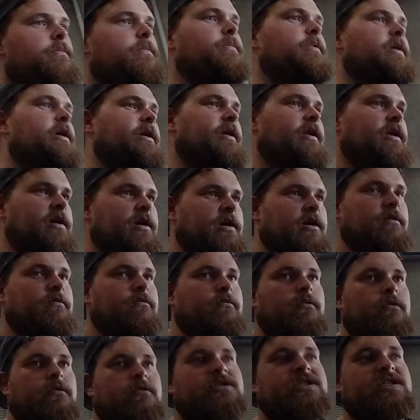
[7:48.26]
But now
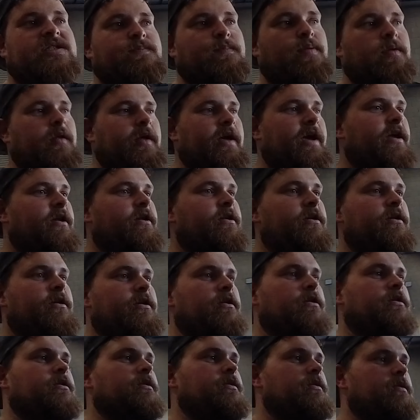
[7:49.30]
we're just
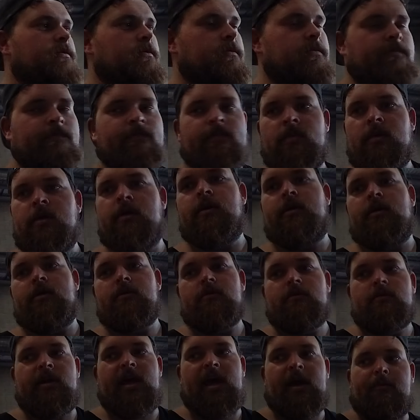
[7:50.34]
planning
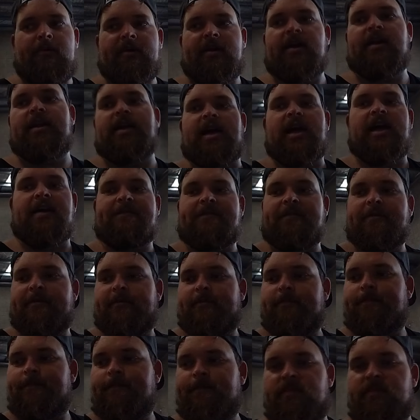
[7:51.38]
how we're going to have it.